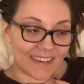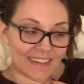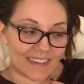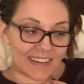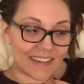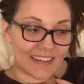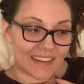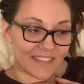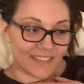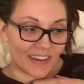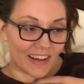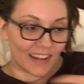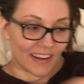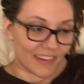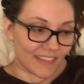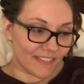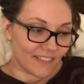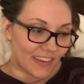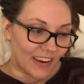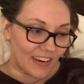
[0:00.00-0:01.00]
I have had
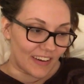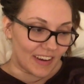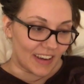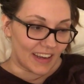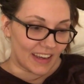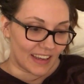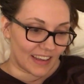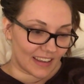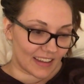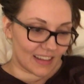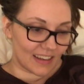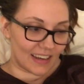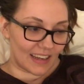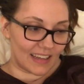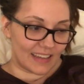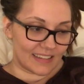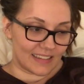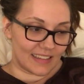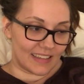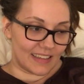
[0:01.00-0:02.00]
a very
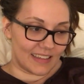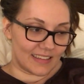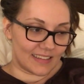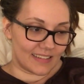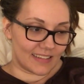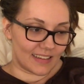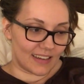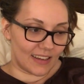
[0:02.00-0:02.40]
lazy,